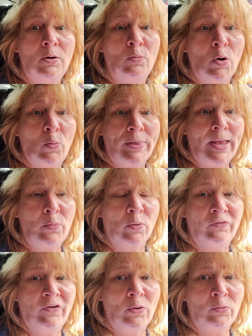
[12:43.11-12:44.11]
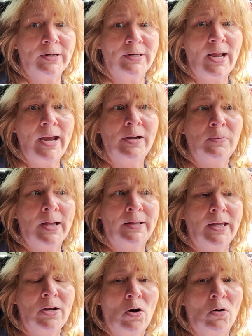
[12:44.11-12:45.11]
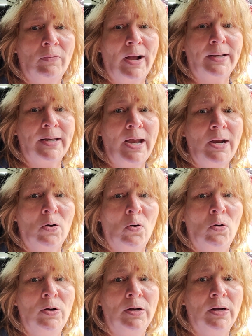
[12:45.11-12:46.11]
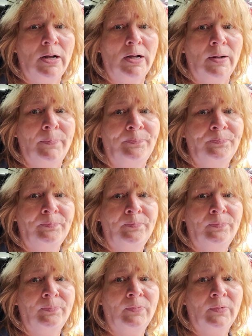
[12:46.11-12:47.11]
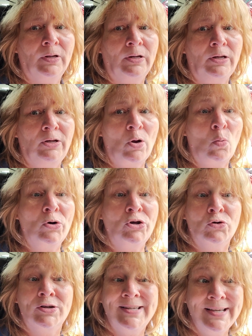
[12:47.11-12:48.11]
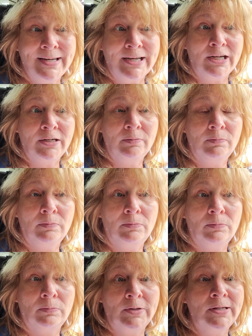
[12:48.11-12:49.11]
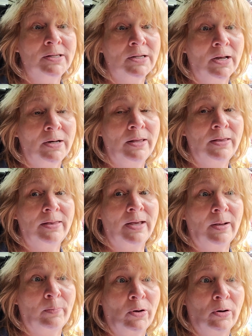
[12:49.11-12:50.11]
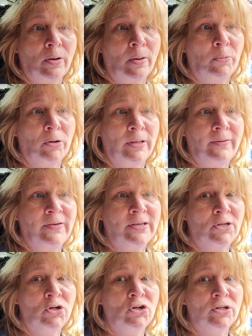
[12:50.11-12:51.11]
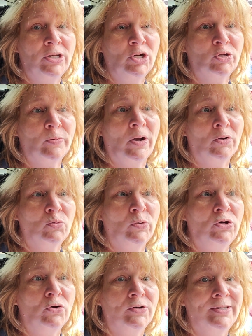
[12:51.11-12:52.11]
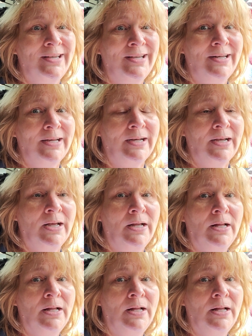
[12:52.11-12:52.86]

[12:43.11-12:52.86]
Well, when they were folded down like they are right now, you know, when you're sitting, this is another thing I'm gonna leave these cushions here, is because when you're sitting,